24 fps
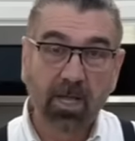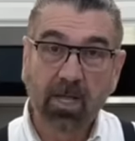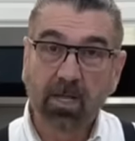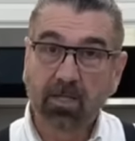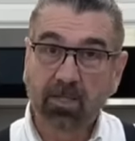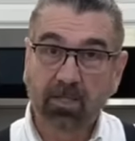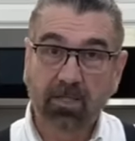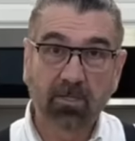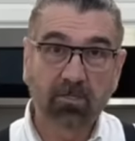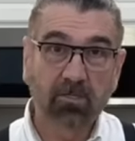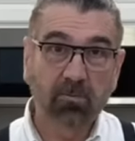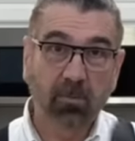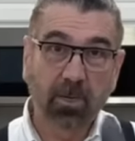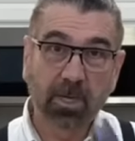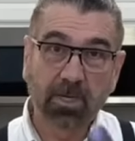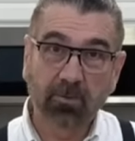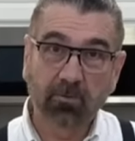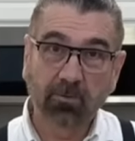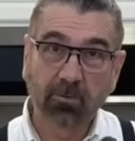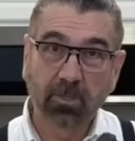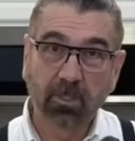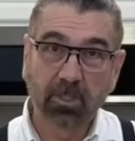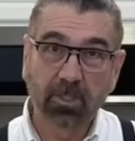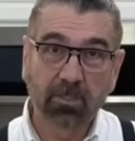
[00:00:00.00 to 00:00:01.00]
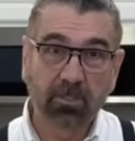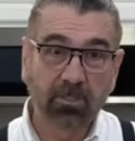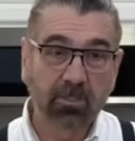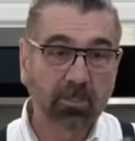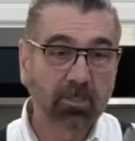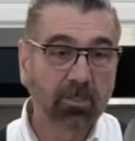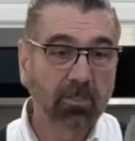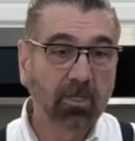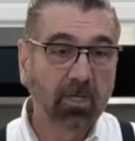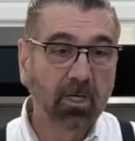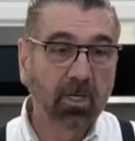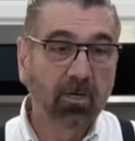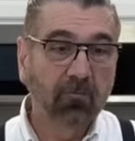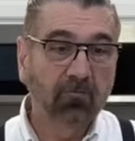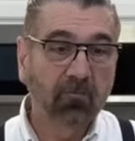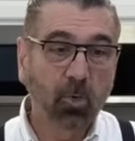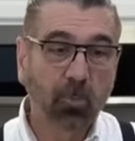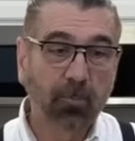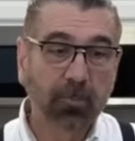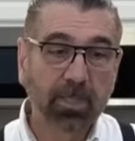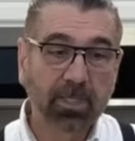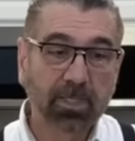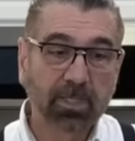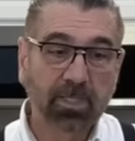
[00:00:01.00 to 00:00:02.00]
These make really good for
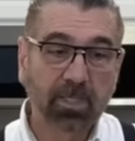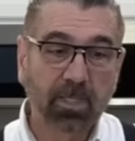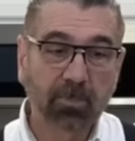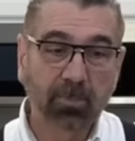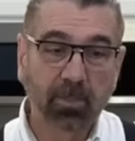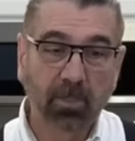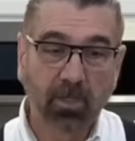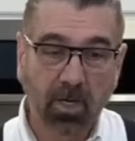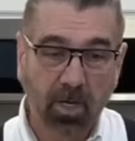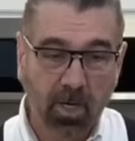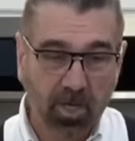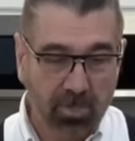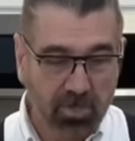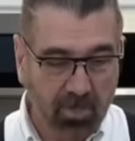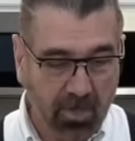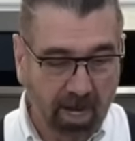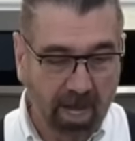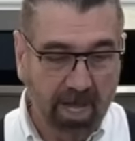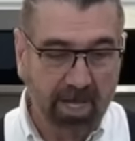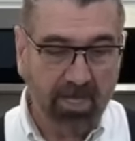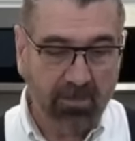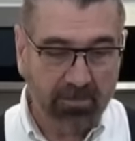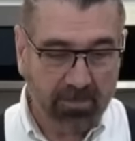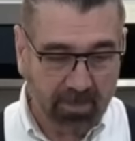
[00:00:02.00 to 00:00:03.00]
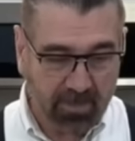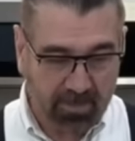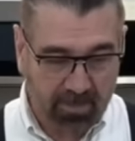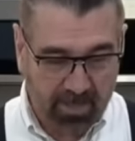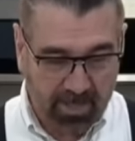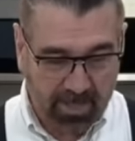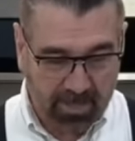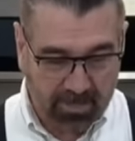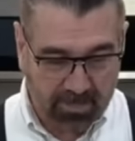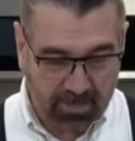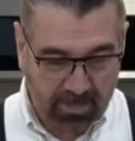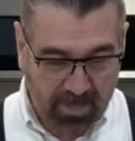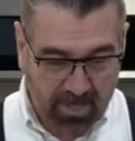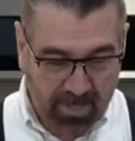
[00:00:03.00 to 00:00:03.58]
picking up larger items and things.